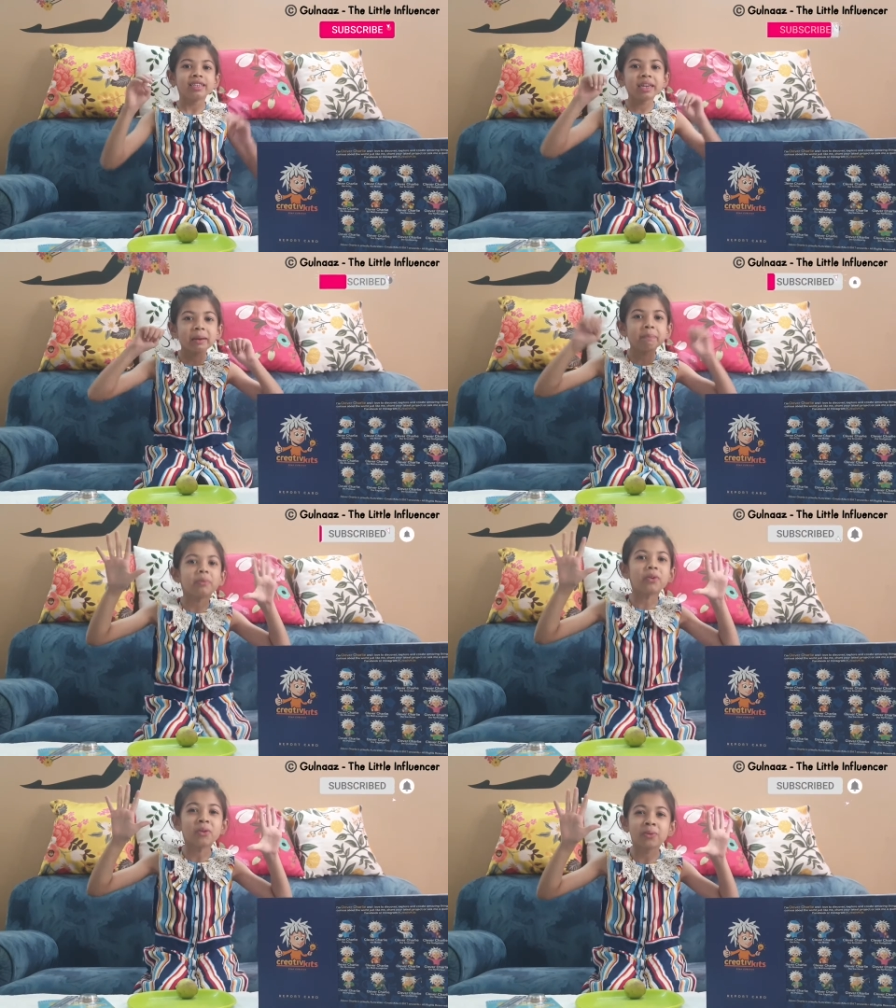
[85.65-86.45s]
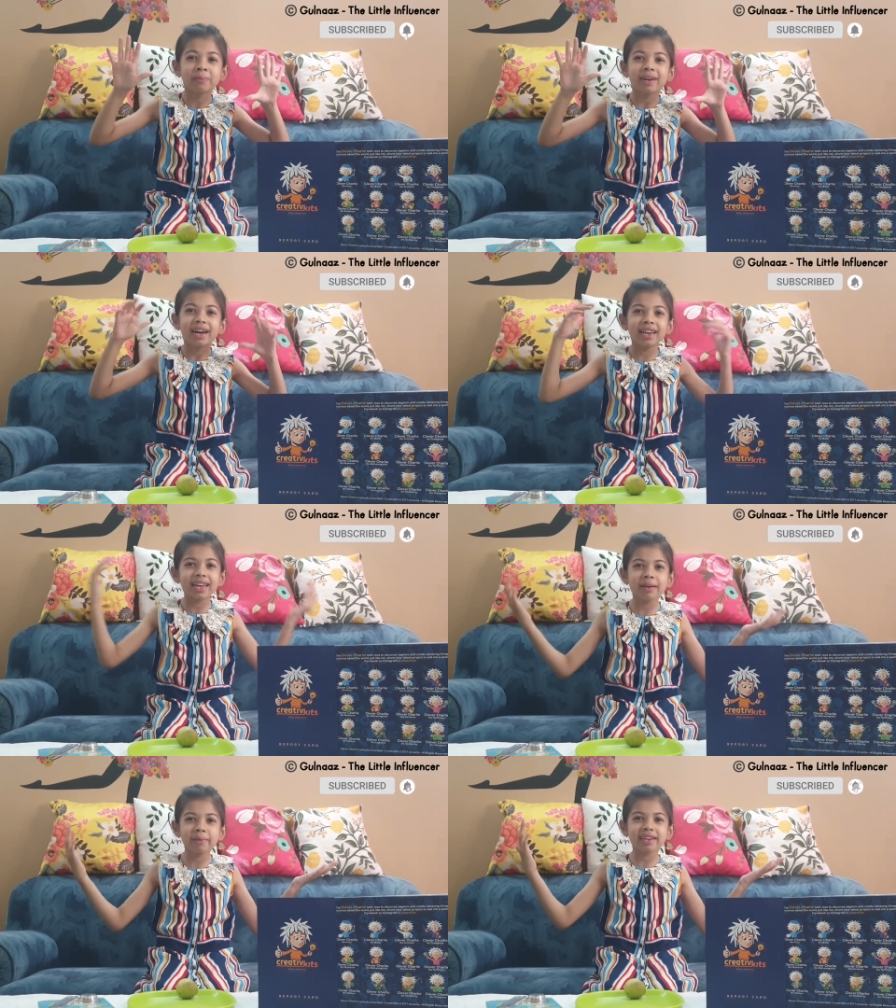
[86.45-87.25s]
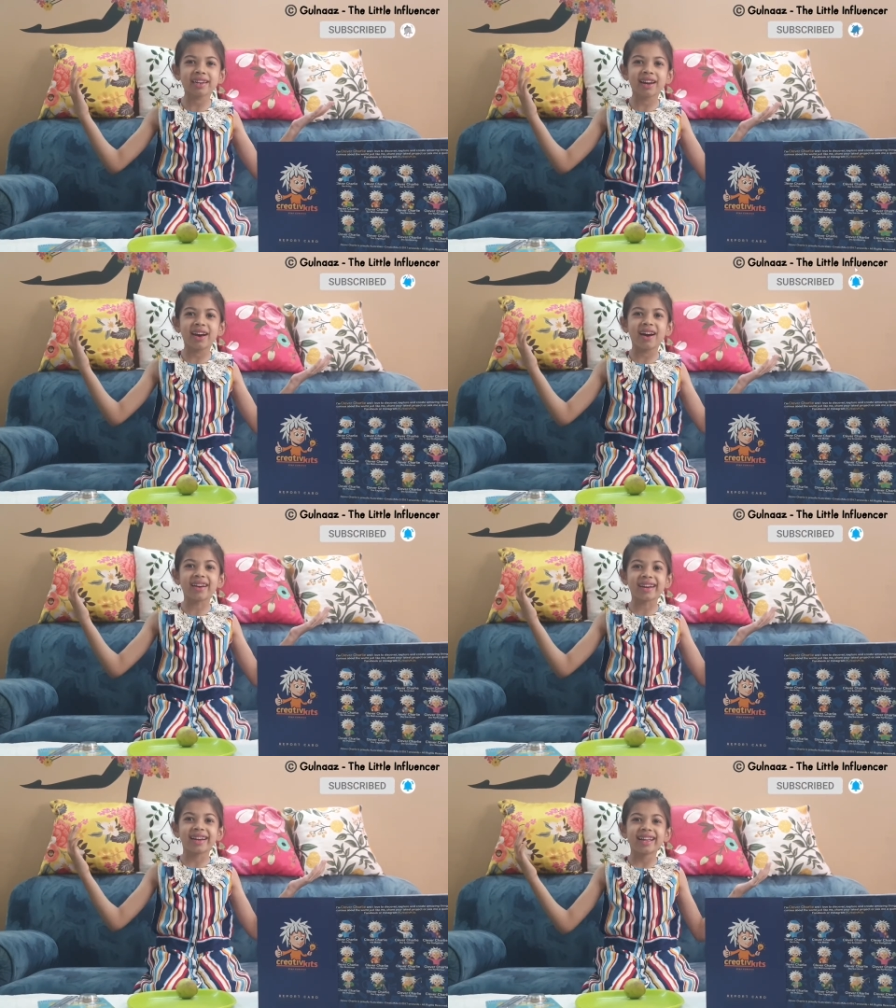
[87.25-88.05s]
Then boom! A lemon clock!